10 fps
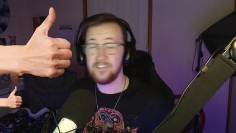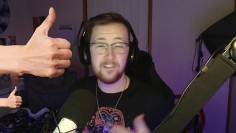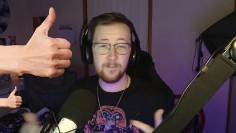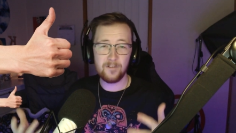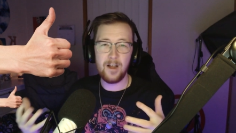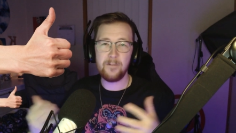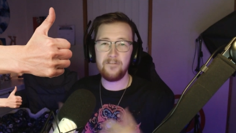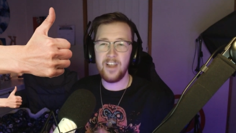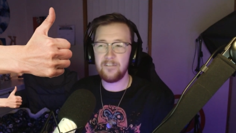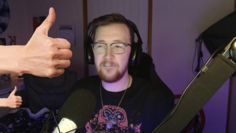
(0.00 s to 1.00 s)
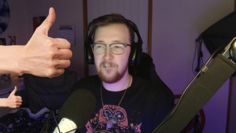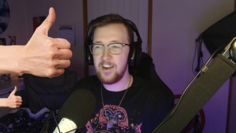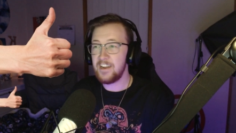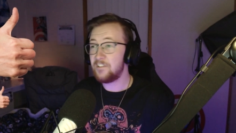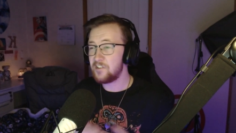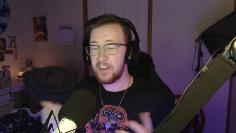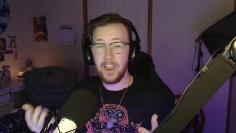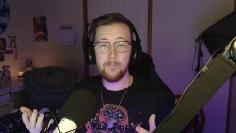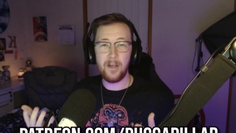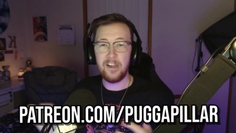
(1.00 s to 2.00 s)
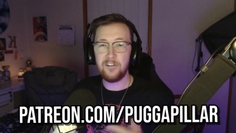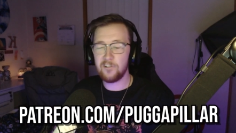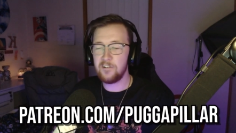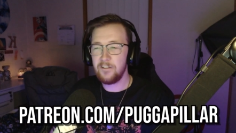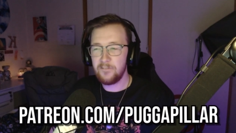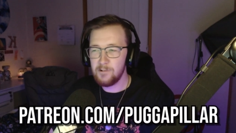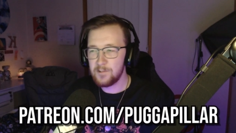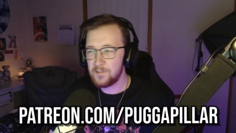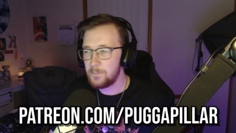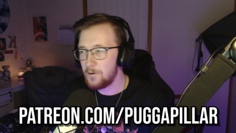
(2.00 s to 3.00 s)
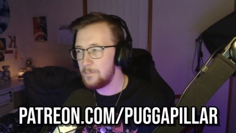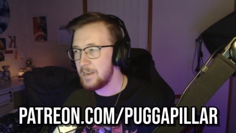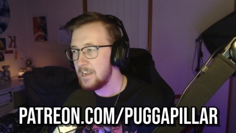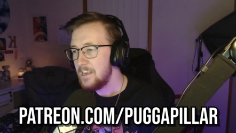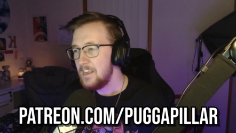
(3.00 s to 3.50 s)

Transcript: Subscribe if you haven't already. Check out Patreon if you want to support me.